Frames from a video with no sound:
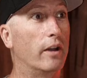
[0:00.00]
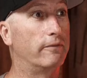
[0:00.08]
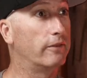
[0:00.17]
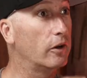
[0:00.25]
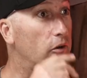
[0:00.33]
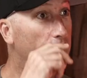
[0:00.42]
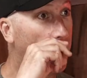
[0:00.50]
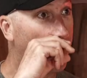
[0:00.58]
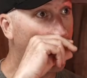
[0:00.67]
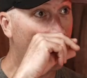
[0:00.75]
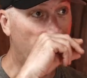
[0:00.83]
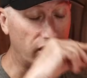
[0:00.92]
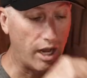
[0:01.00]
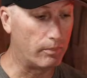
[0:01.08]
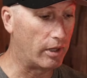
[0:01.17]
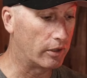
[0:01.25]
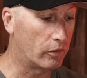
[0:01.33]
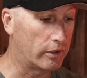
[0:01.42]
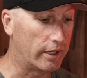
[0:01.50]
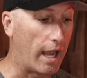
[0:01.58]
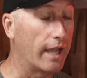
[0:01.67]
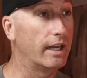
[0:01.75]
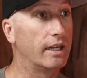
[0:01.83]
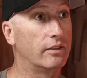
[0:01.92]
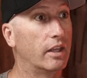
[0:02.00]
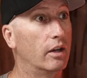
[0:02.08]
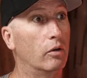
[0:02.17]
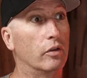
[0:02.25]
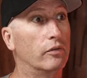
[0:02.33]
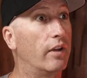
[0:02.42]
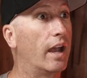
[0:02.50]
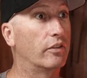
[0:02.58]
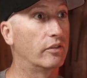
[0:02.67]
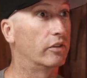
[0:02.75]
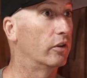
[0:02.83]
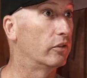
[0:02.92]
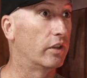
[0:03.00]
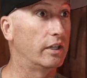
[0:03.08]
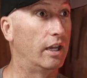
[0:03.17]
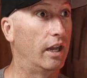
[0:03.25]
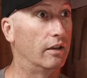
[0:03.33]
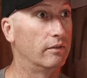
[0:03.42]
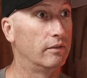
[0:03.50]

I figured that out, I'm like, okay, I got to get that arrow as fast as there as I can.